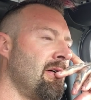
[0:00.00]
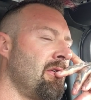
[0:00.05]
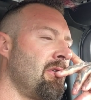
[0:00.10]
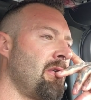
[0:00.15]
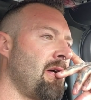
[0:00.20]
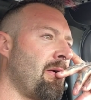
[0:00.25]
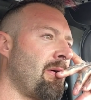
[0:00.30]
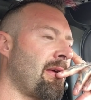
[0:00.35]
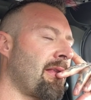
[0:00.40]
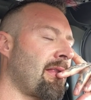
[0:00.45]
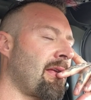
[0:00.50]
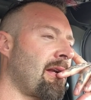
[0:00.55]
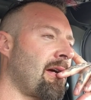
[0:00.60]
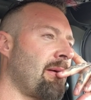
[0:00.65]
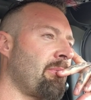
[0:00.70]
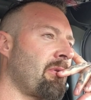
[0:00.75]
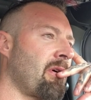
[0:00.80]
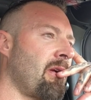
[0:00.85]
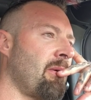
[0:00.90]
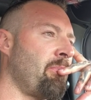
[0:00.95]
knowing that
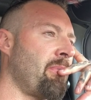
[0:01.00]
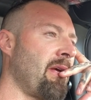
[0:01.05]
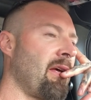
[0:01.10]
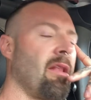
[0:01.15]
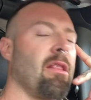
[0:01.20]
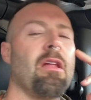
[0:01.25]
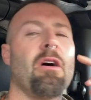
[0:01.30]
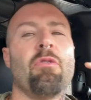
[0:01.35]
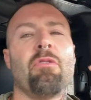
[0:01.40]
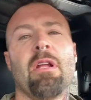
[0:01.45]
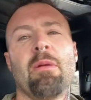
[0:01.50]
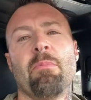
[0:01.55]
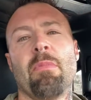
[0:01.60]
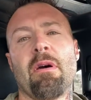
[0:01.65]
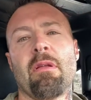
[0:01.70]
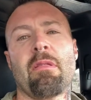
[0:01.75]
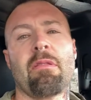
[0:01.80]
I'm going to be alone in my